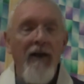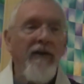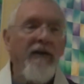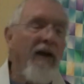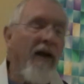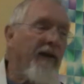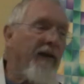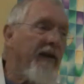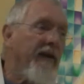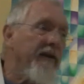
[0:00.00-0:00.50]

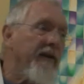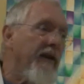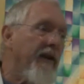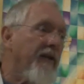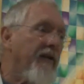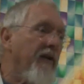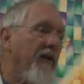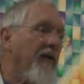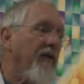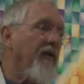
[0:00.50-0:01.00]
Nothing
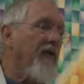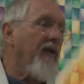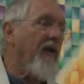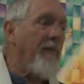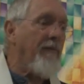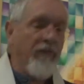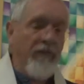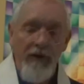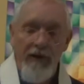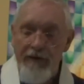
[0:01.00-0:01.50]
exists
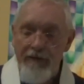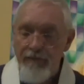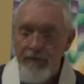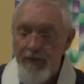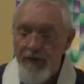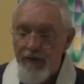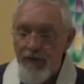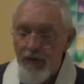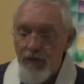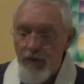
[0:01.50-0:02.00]
separately from
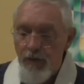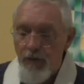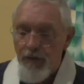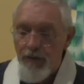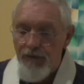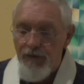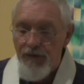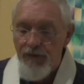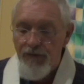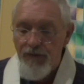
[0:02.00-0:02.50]
its
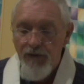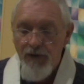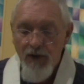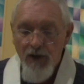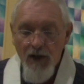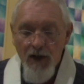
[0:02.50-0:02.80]
causes,